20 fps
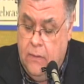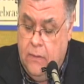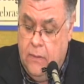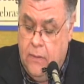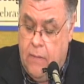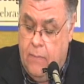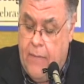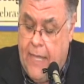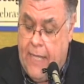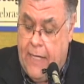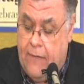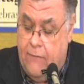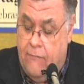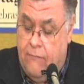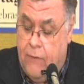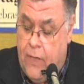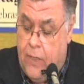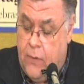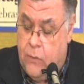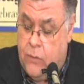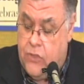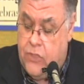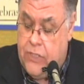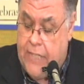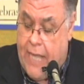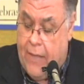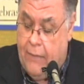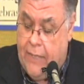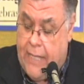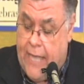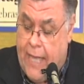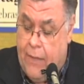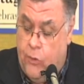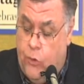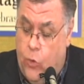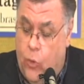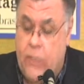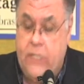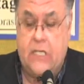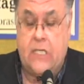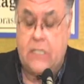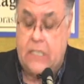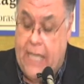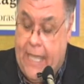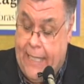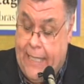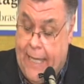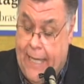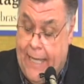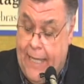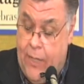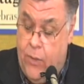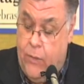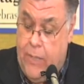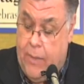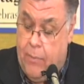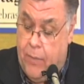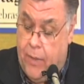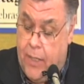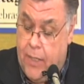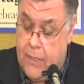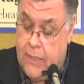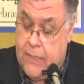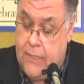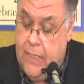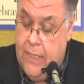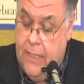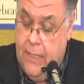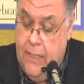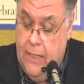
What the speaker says: The man in front was shouting out noises like coyote barks.